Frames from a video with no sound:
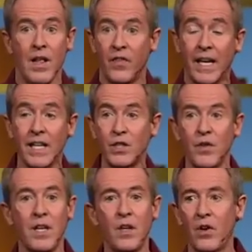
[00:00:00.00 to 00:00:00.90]
They get to the
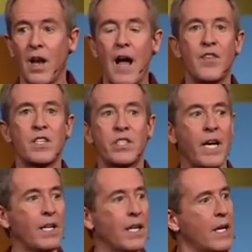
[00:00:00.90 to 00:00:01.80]
end of their life, and
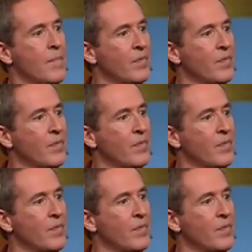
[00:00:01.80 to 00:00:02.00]
suddenly